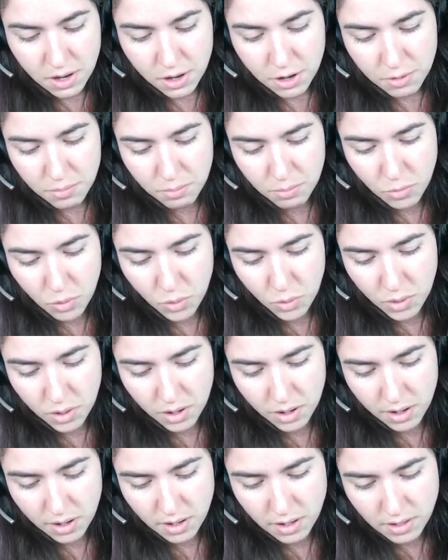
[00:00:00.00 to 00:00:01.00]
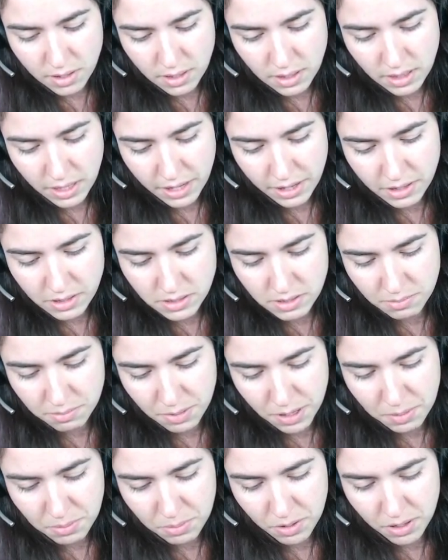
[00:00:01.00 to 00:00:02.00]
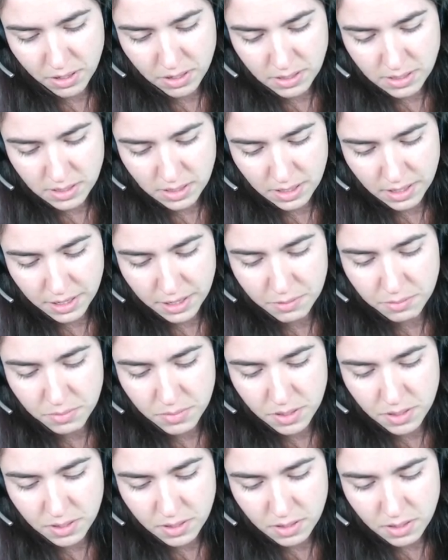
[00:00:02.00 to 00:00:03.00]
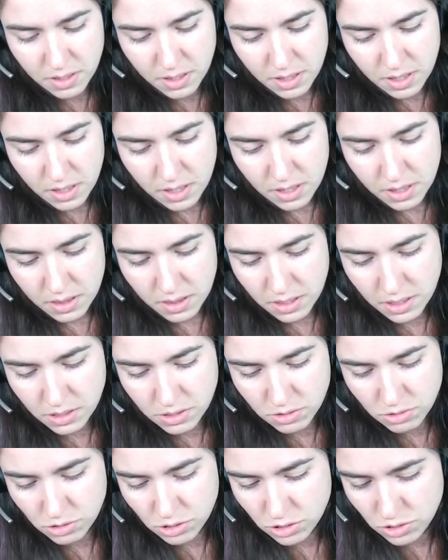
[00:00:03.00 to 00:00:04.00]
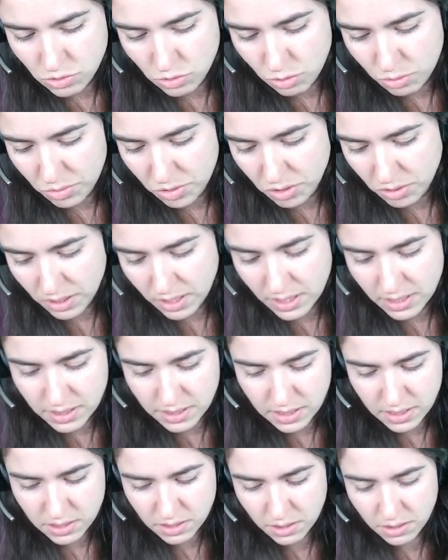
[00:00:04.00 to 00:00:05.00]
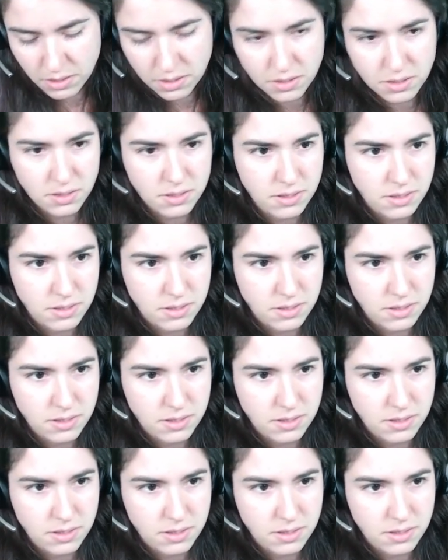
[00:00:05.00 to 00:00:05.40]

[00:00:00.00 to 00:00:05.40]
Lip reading: more layers of paper at a time. These are just normal kid scissors.